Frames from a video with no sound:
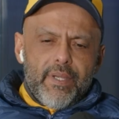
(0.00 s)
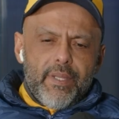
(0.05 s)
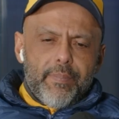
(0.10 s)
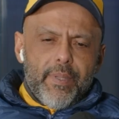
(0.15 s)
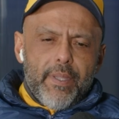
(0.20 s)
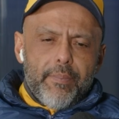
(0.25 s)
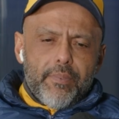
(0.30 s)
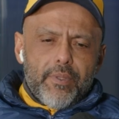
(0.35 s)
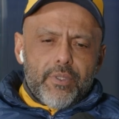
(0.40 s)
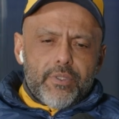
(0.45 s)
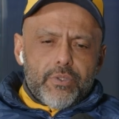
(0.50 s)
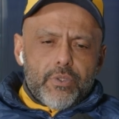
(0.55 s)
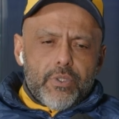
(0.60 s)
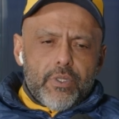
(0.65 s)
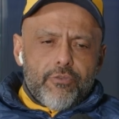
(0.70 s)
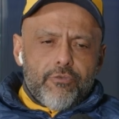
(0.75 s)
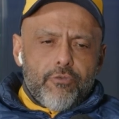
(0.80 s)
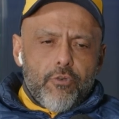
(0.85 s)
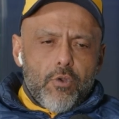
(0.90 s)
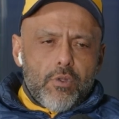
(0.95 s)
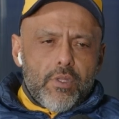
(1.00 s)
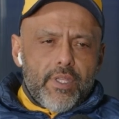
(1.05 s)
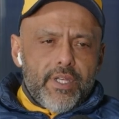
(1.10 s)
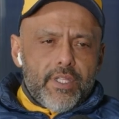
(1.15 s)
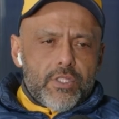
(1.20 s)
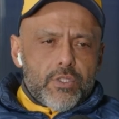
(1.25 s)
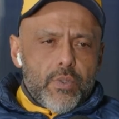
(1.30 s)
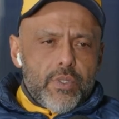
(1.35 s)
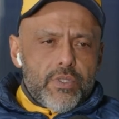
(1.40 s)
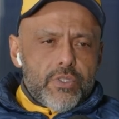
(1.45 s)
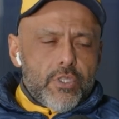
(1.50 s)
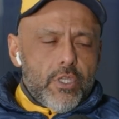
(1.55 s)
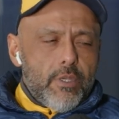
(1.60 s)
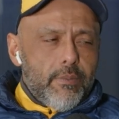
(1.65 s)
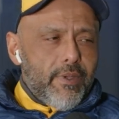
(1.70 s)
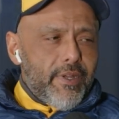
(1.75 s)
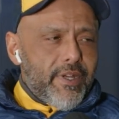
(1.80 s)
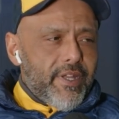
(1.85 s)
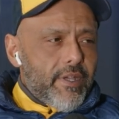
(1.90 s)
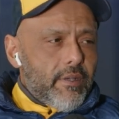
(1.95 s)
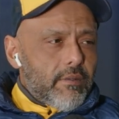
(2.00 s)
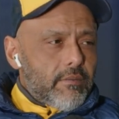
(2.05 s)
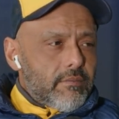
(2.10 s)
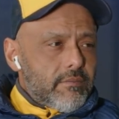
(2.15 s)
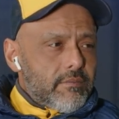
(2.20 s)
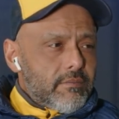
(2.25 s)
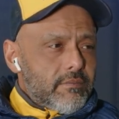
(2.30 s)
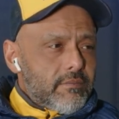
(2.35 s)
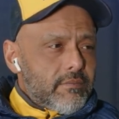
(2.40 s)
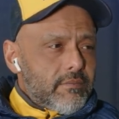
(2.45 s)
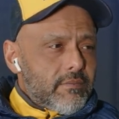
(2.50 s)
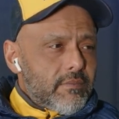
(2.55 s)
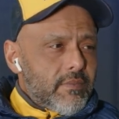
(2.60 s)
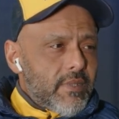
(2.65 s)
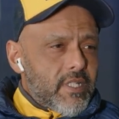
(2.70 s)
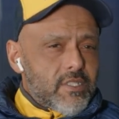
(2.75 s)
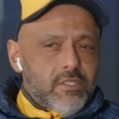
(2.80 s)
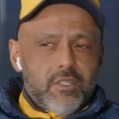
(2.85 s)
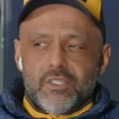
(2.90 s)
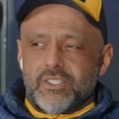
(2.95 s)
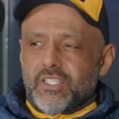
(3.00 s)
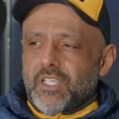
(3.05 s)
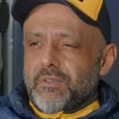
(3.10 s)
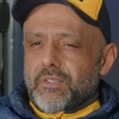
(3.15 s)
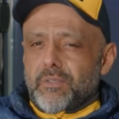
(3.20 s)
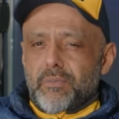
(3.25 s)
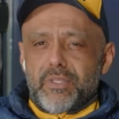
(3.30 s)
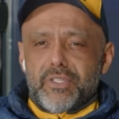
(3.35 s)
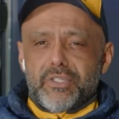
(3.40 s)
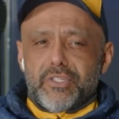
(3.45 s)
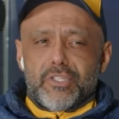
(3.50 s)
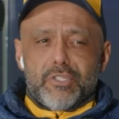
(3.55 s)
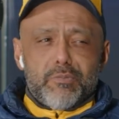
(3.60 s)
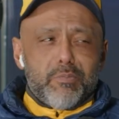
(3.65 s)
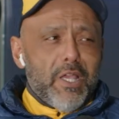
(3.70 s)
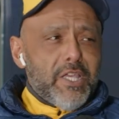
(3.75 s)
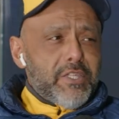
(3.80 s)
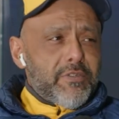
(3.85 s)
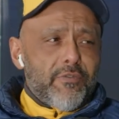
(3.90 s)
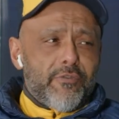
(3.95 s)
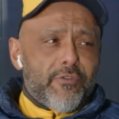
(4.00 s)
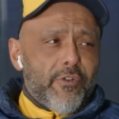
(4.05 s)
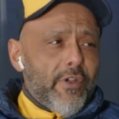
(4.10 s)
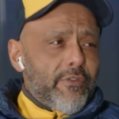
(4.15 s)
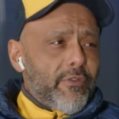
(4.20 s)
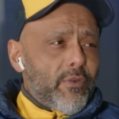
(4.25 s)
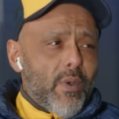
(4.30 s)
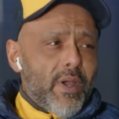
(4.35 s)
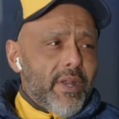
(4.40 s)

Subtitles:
people are doing a 4-litre twin turbo now? It's like seems to be the displacement for everyone.